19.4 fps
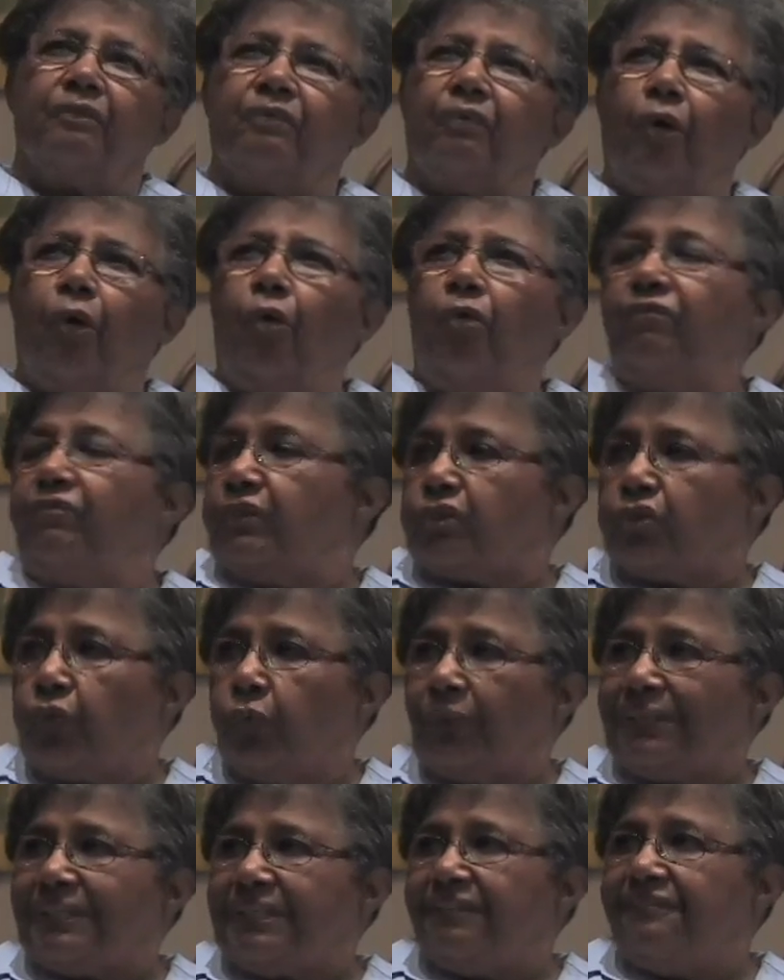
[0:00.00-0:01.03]
for over
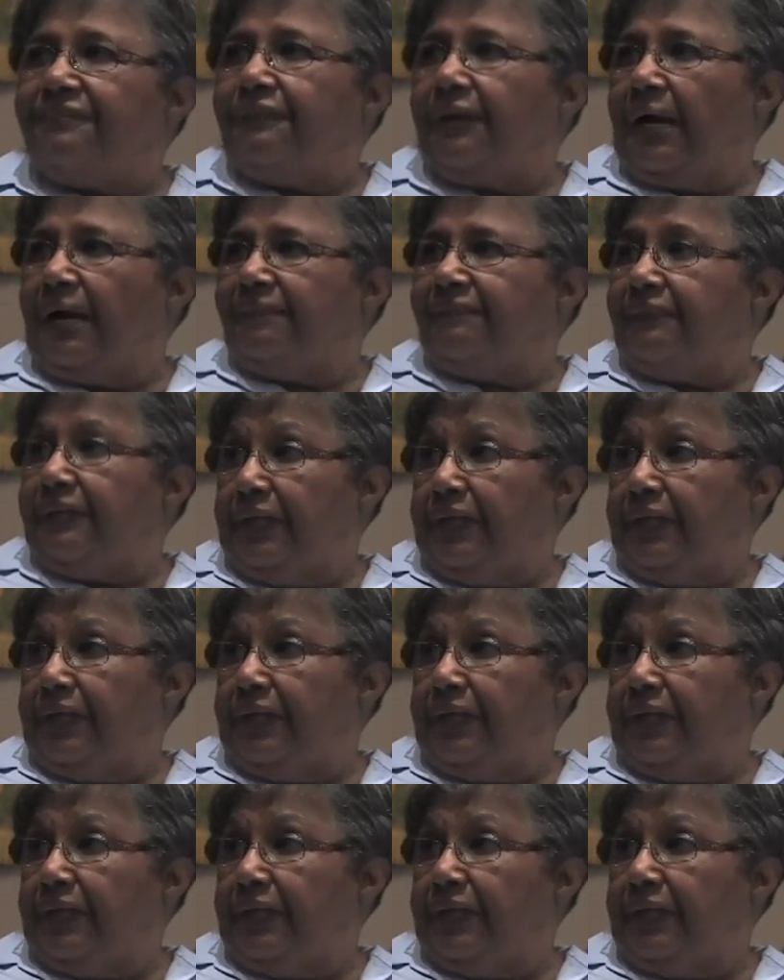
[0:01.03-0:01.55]
25